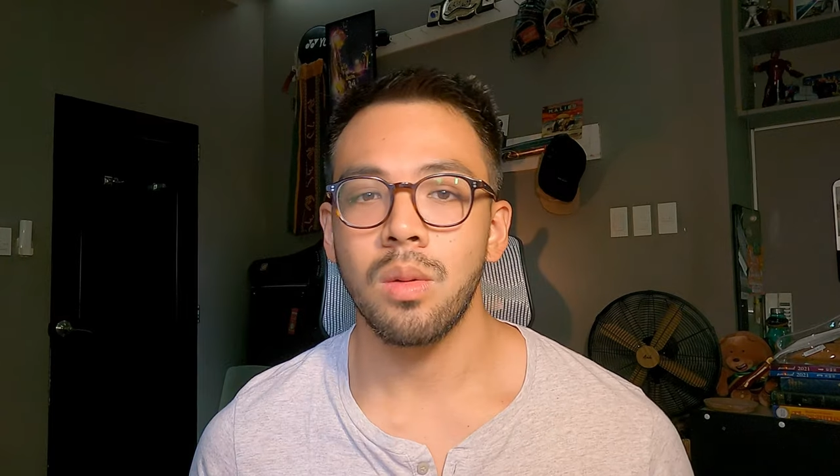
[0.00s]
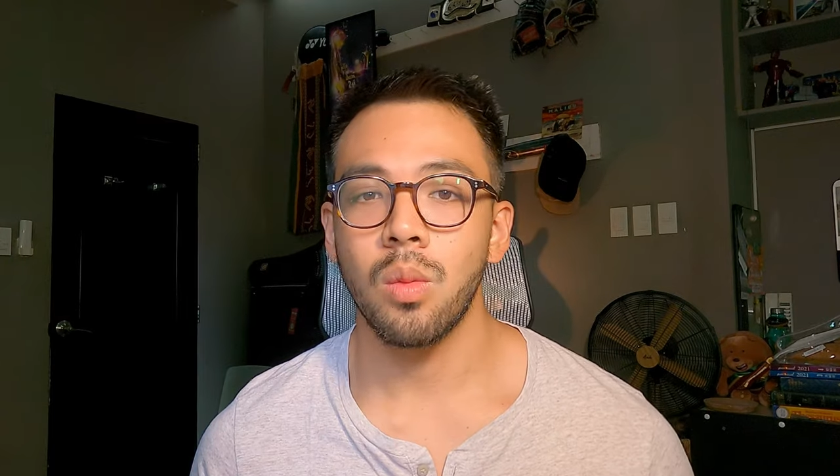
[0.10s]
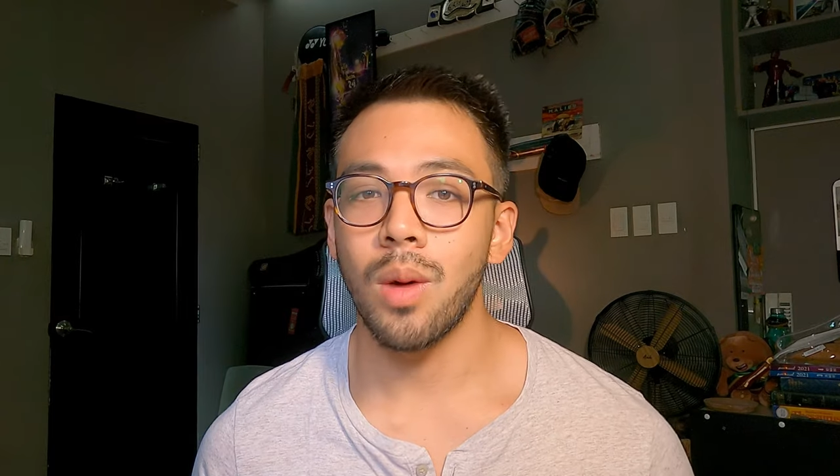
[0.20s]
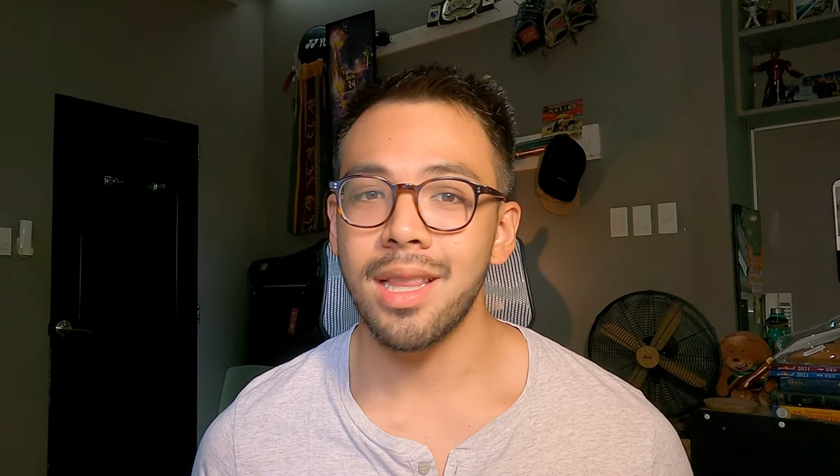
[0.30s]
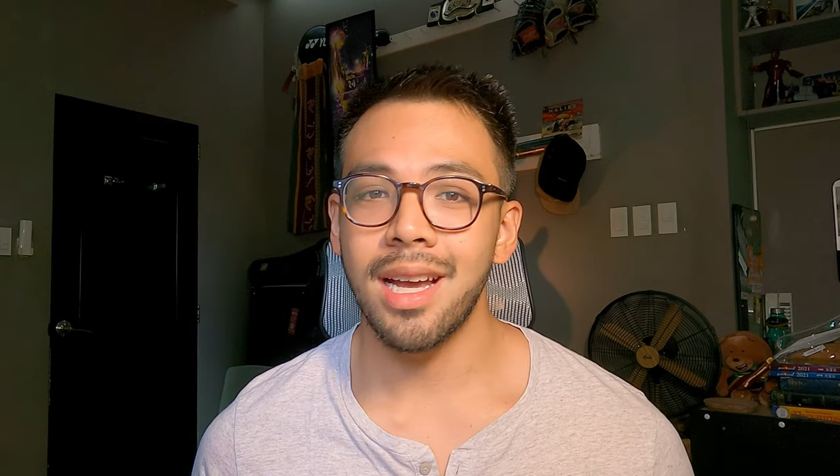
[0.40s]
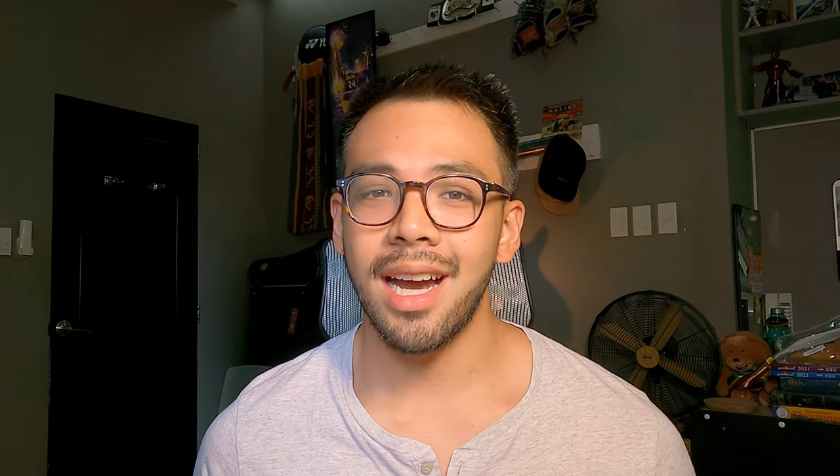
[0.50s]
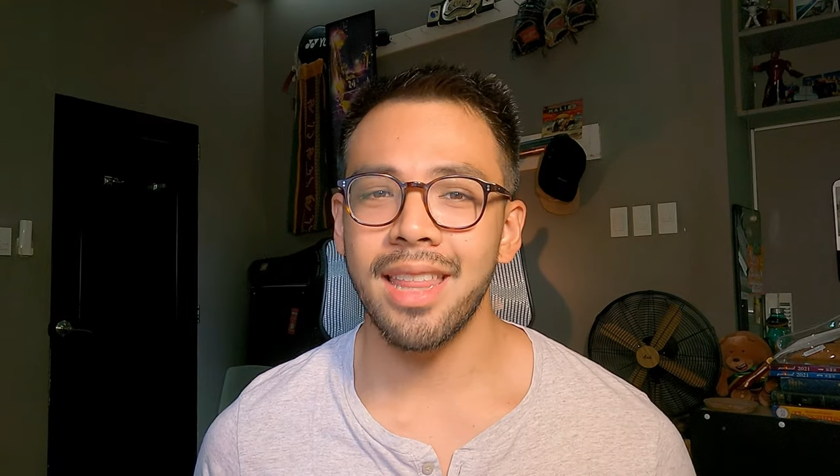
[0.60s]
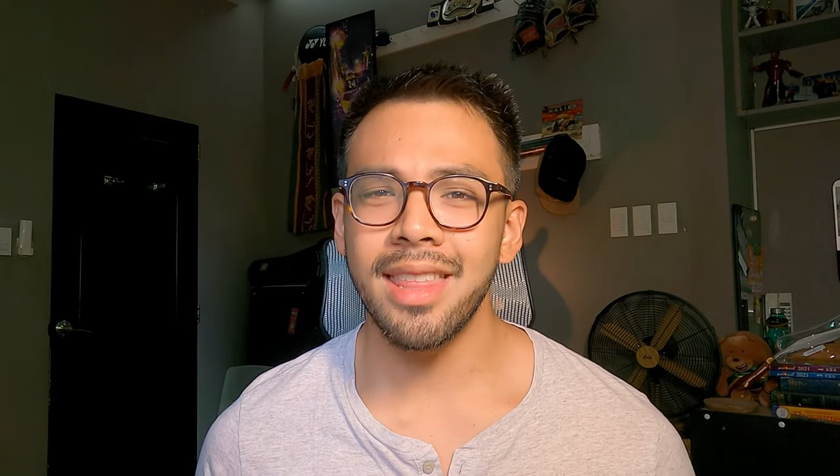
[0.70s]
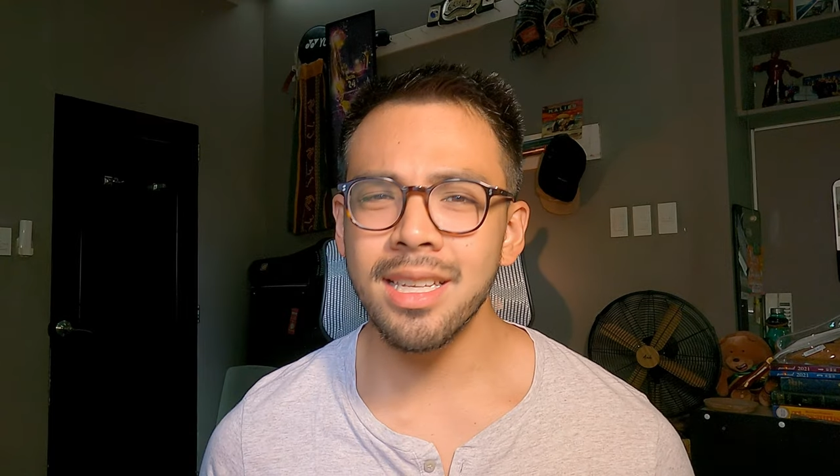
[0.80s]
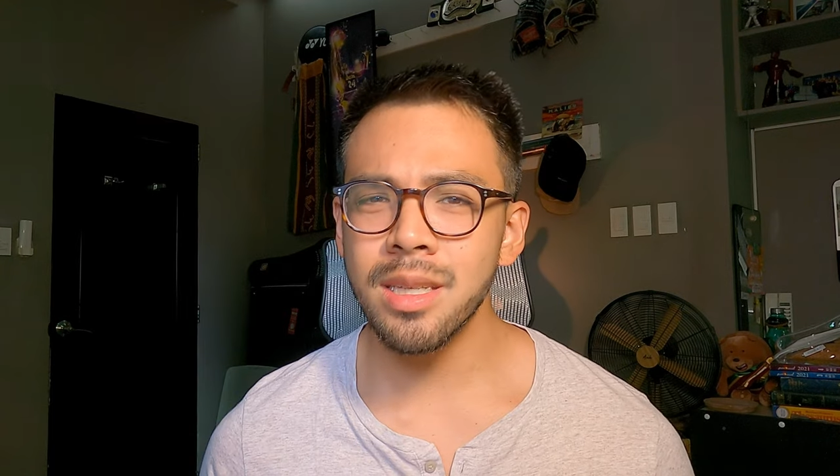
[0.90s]
Well, I
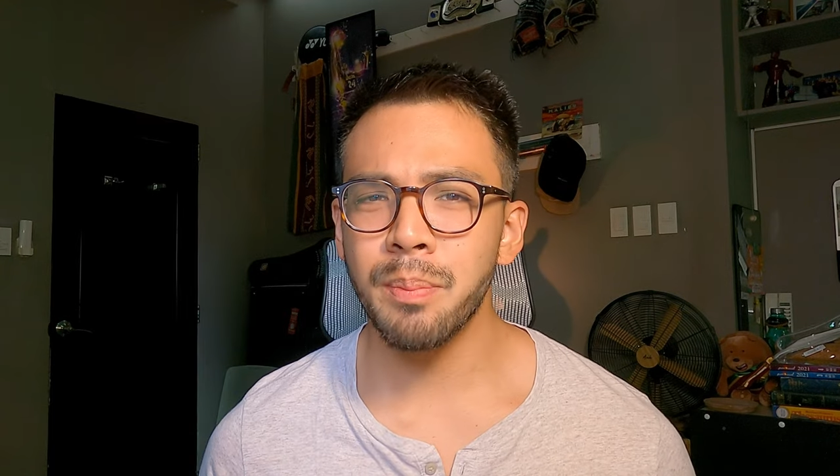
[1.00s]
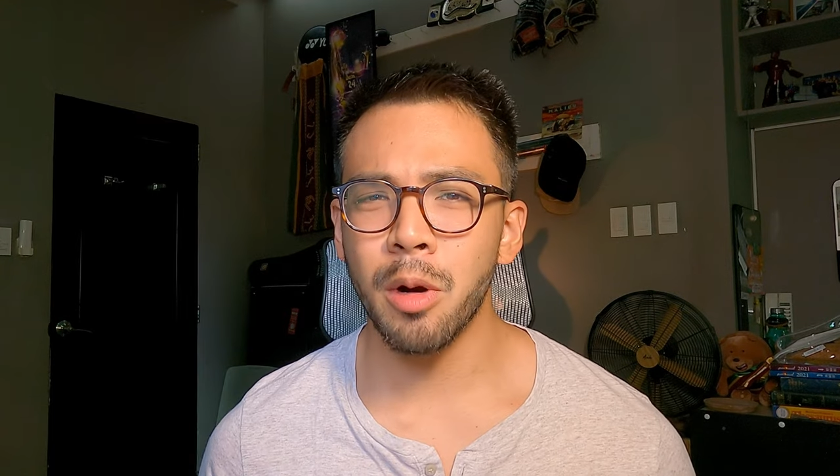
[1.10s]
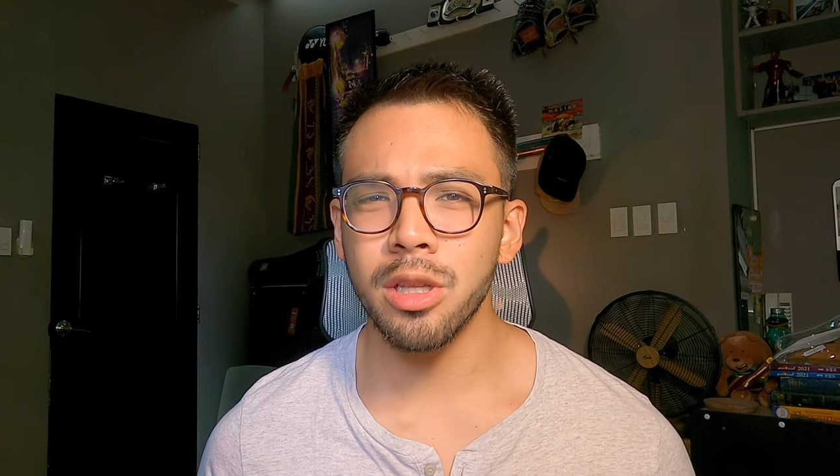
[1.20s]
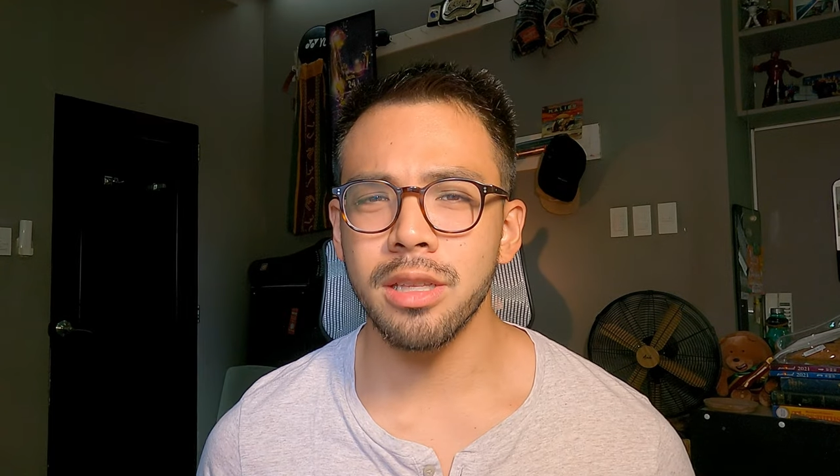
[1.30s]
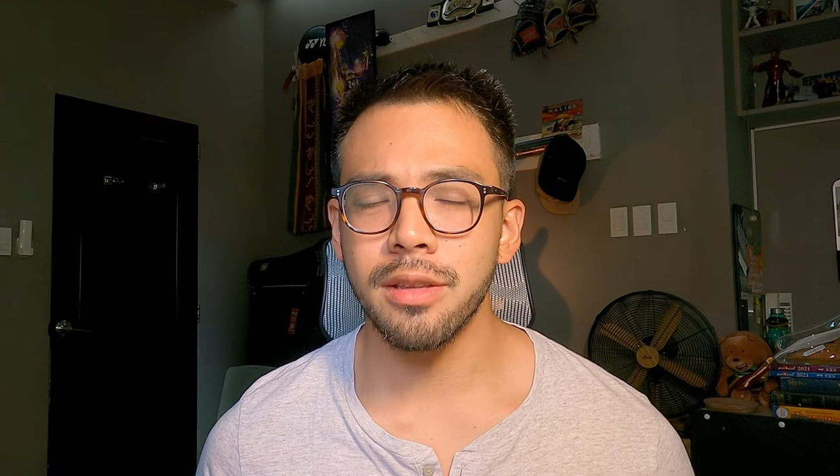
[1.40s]
think it's important